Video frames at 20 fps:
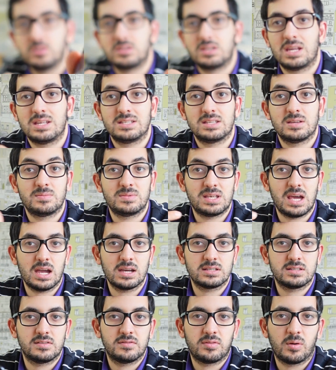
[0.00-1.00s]
send some
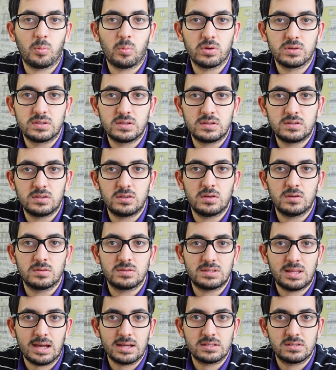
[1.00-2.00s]
text if I wanted to use
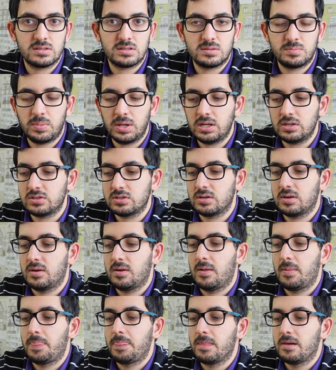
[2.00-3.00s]
text-to-speech,
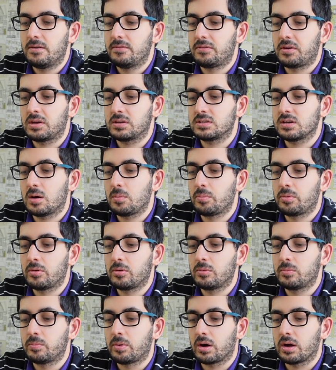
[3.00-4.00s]
for
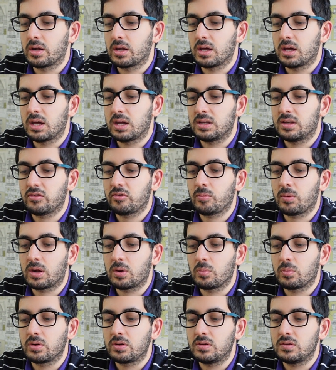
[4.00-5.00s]
example, but it doesn't matter
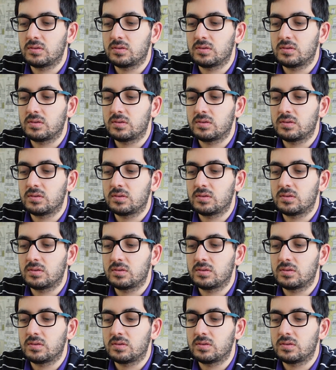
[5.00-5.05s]
what you